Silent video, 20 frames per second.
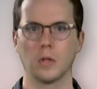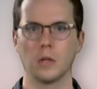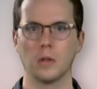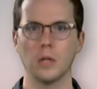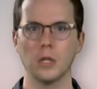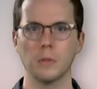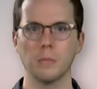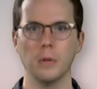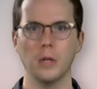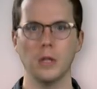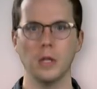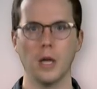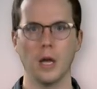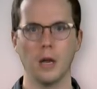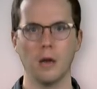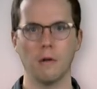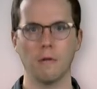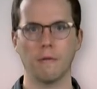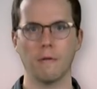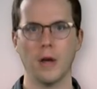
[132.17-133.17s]
Could this be the
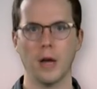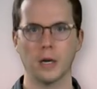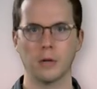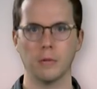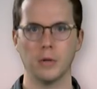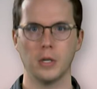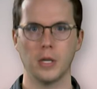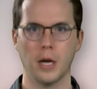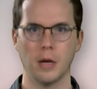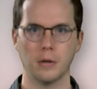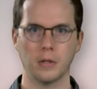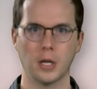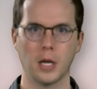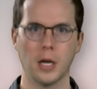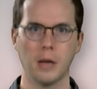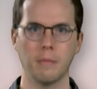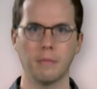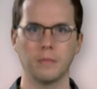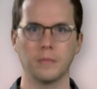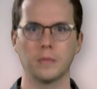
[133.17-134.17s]
end of factory
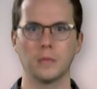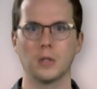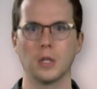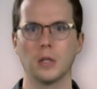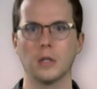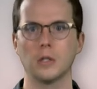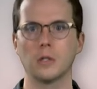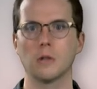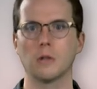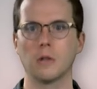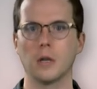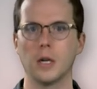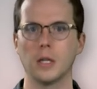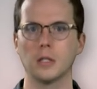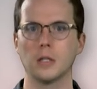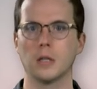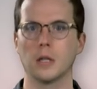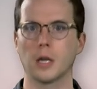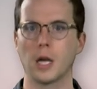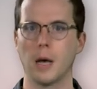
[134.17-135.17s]
downtime? Tell us your
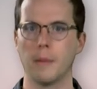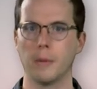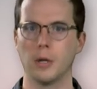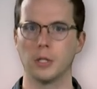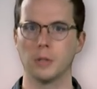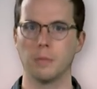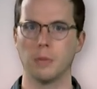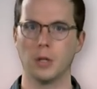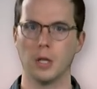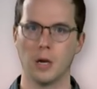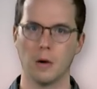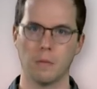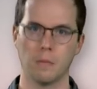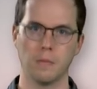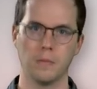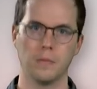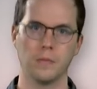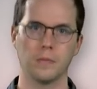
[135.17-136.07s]
thoughts in the comments below.